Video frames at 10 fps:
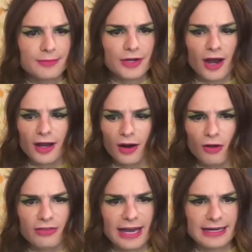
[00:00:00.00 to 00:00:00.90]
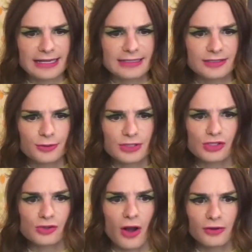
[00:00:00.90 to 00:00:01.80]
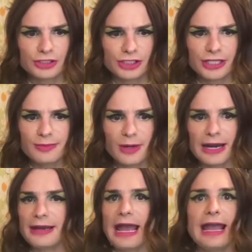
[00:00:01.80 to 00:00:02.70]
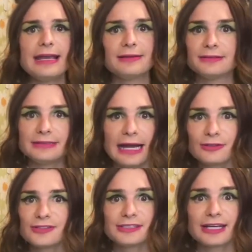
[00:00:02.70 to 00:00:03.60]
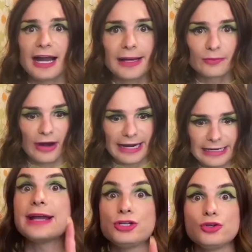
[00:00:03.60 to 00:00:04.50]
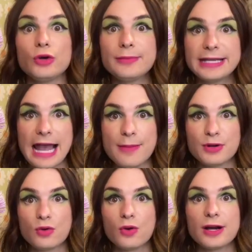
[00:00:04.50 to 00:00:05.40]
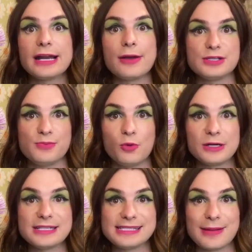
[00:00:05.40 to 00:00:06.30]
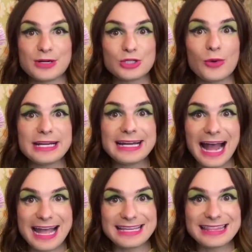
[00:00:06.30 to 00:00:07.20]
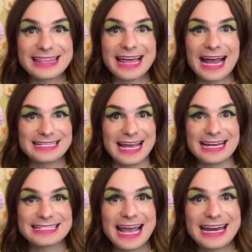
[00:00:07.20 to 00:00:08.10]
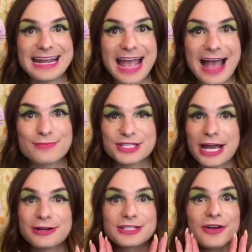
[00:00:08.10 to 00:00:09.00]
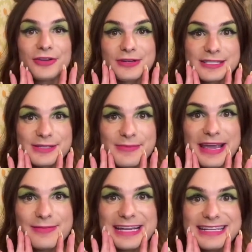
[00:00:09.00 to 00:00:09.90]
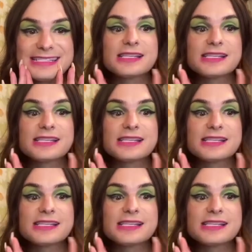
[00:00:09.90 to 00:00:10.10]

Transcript: not all that into astrology, but hey, now's the time, right? I do know I'm a Capricorn. I was born December 29th at 10, 10 a.m. Shout out to all the Christmas babies.